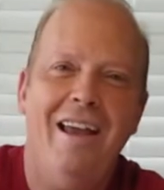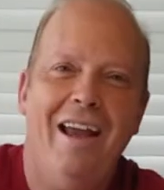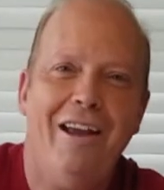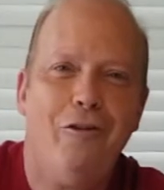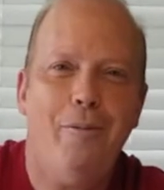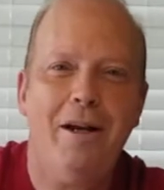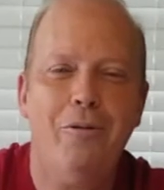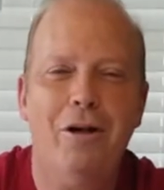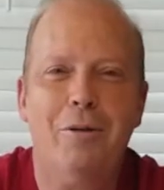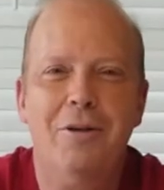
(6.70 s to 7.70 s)
Hey everybody,
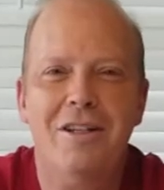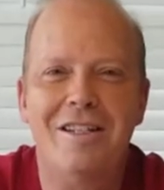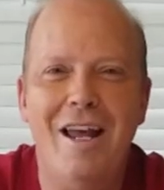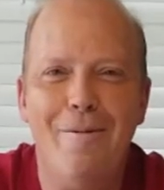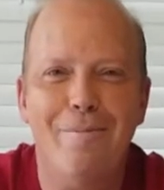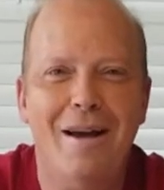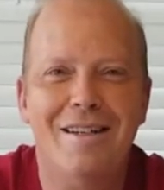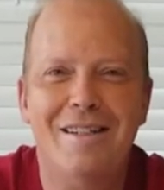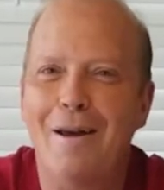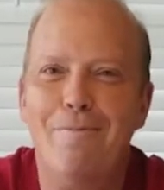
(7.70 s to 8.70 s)
welcome to the
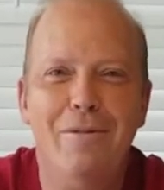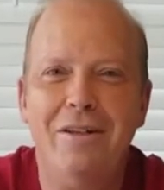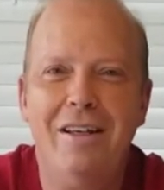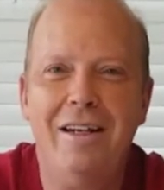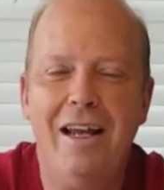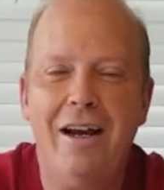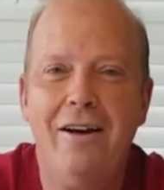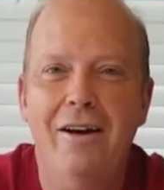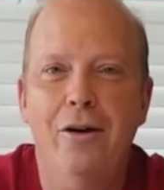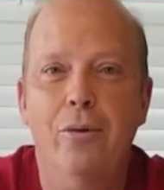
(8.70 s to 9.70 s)
Step-by-Step
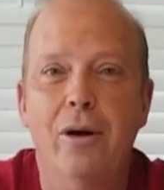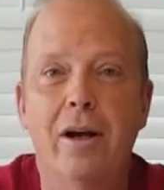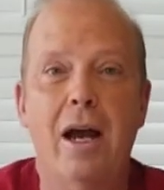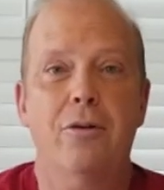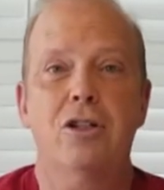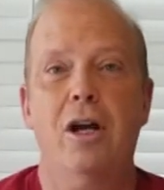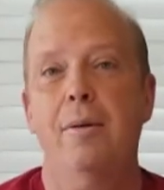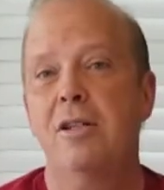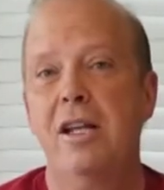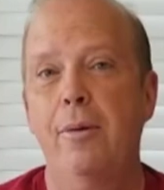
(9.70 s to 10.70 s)
Millionaire, where our
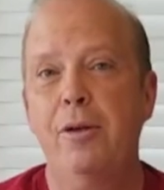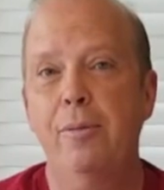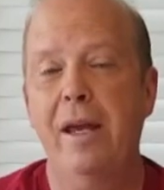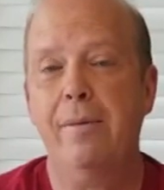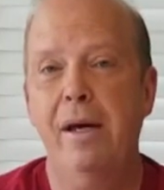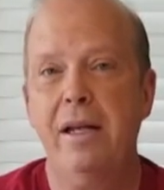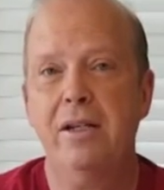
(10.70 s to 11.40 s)
job is to help you make money.